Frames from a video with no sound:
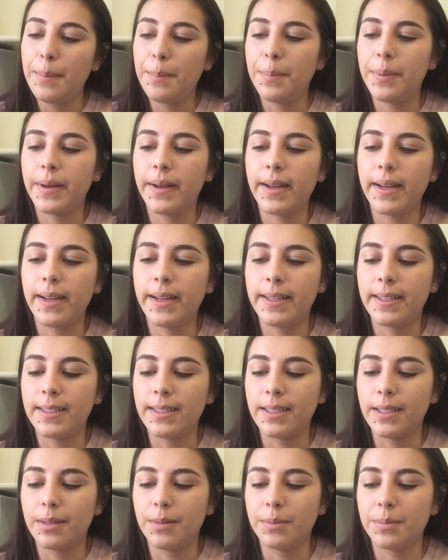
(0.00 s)
but
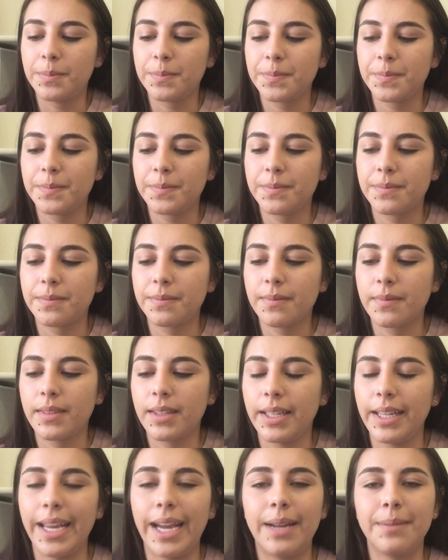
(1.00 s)
um,
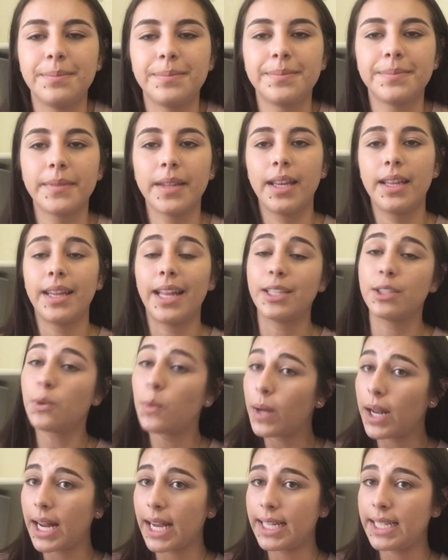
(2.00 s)
yeah that's
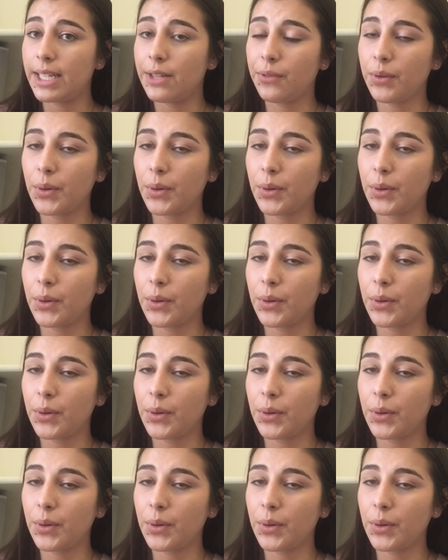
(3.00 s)
what I did